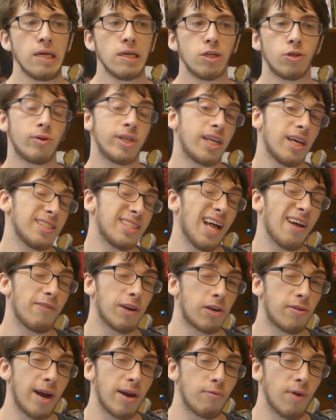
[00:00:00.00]
who he doesn't have
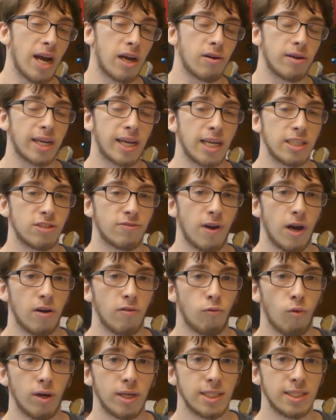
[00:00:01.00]
a great record against
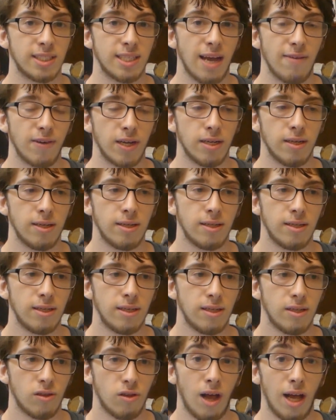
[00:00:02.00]
Zverev, 1-7,
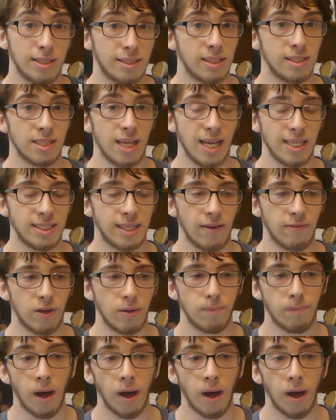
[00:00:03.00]
lost his last 7.